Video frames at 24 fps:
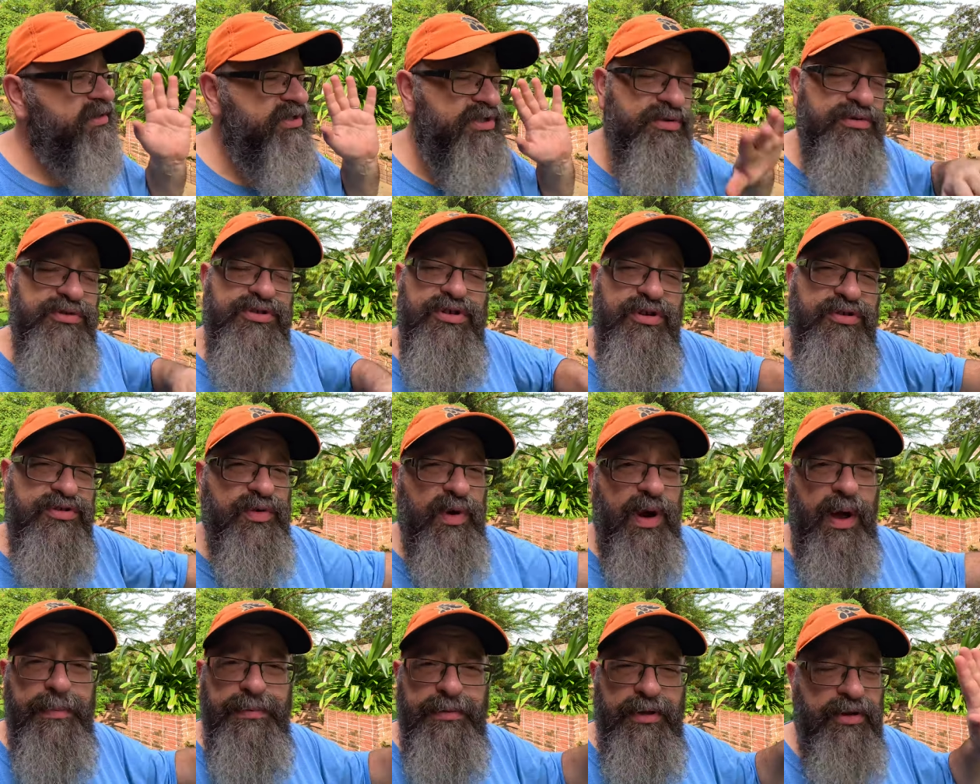As soon as those
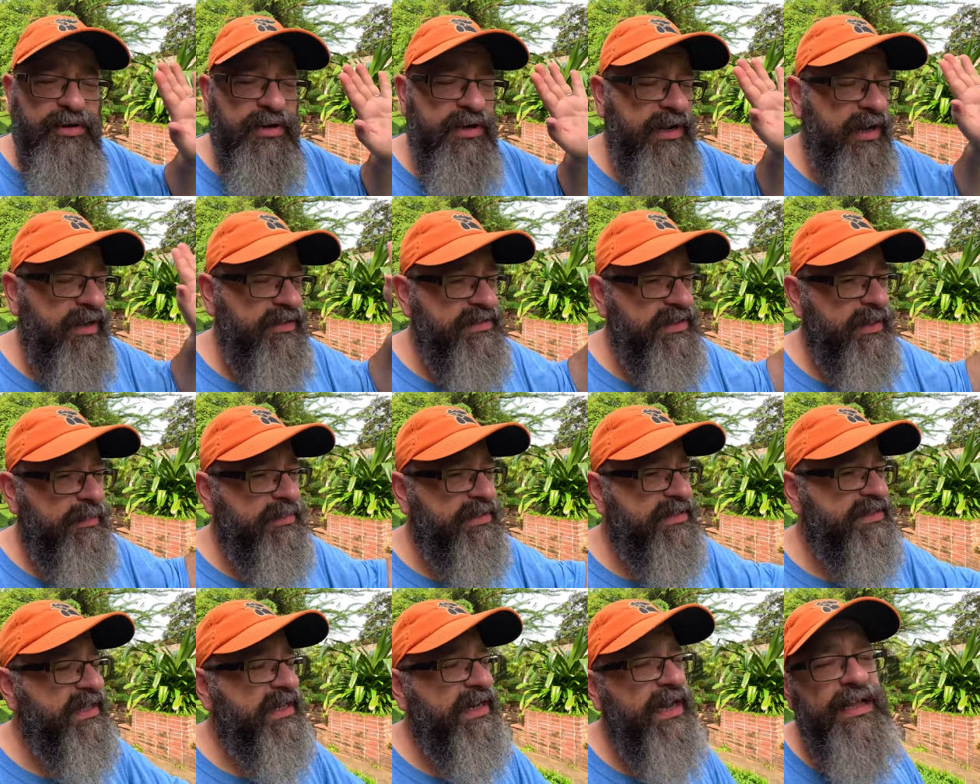were uploaded and I was able
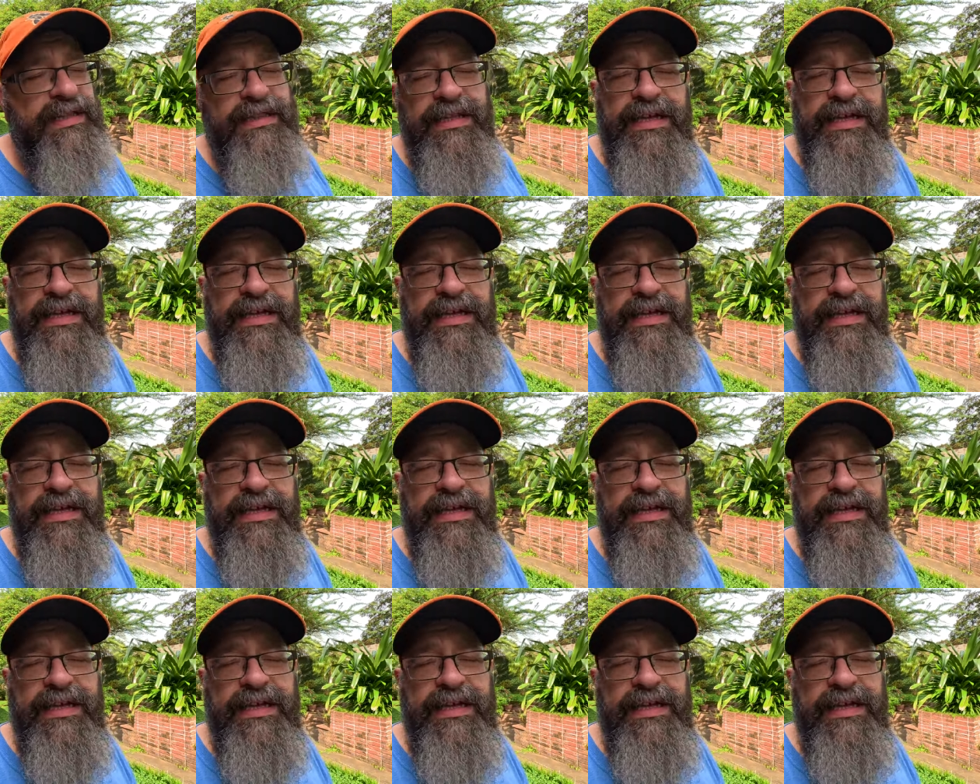to send out